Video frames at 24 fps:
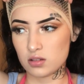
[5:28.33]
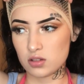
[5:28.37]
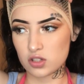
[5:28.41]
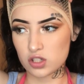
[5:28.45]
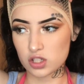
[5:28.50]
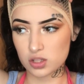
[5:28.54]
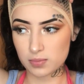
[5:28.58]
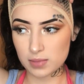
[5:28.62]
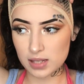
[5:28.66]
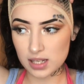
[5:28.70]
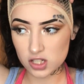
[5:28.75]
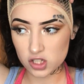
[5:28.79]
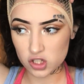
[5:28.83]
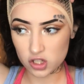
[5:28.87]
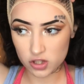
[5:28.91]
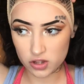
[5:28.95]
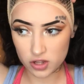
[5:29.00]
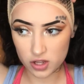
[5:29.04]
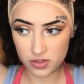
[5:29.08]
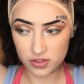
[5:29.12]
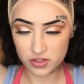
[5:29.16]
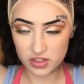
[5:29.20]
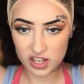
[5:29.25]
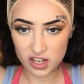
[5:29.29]
just make sure
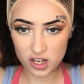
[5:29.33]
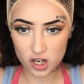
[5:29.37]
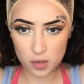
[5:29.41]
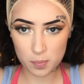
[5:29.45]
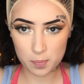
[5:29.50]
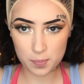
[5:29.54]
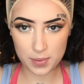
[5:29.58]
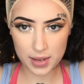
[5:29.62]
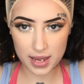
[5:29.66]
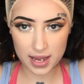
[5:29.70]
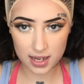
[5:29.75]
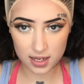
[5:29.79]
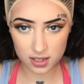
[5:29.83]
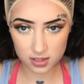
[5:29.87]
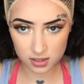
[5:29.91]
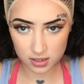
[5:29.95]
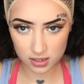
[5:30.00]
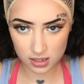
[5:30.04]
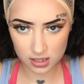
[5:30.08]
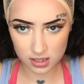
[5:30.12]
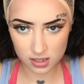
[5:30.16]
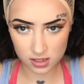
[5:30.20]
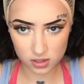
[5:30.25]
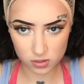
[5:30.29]
the thicker
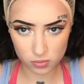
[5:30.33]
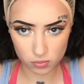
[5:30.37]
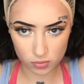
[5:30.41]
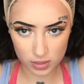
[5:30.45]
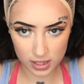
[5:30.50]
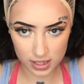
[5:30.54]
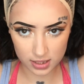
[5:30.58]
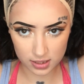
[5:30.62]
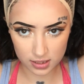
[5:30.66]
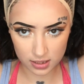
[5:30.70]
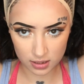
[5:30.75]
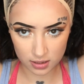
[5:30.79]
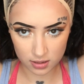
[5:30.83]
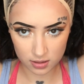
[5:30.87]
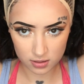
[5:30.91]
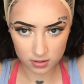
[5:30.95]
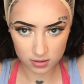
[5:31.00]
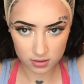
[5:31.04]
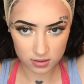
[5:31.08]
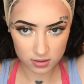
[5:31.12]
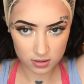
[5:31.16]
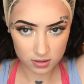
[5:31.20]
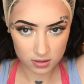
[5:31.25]
band is right there.